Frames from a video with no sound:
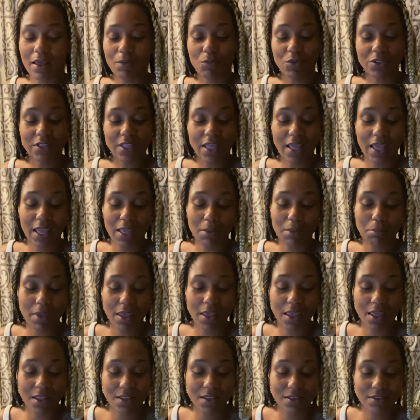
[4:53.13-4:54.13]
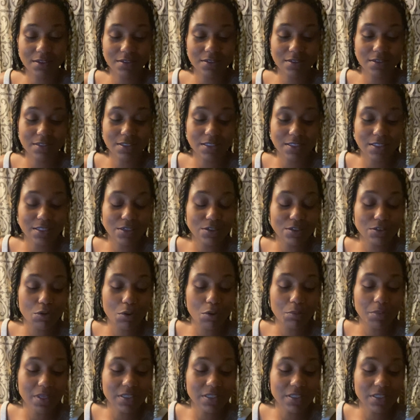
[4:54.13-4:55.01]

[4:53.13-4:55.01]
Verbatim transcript: with the hangman. There's gonna